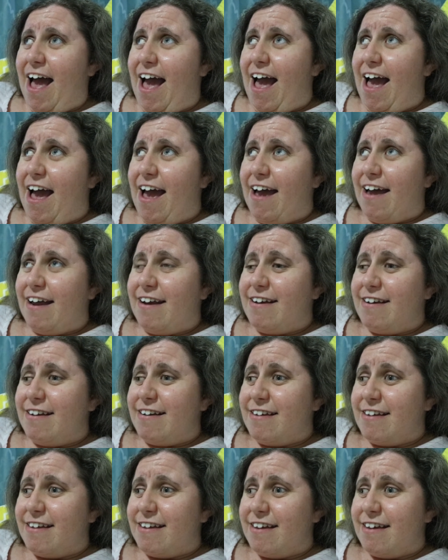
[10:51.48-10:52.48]

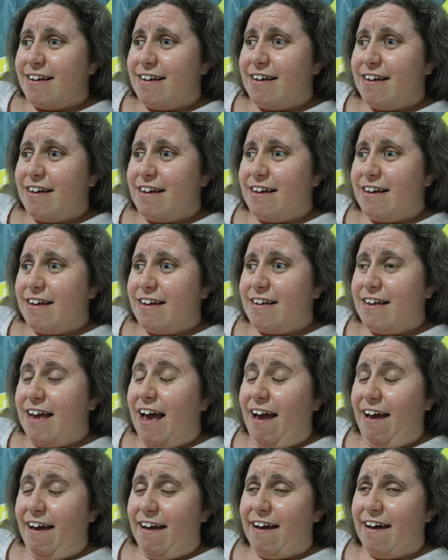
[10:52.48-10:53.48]
and
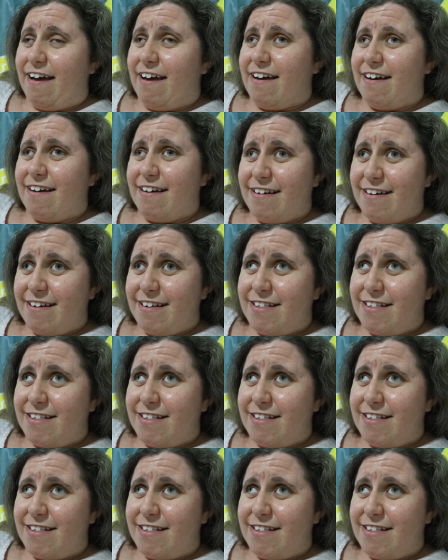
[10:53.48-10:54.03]
yeah,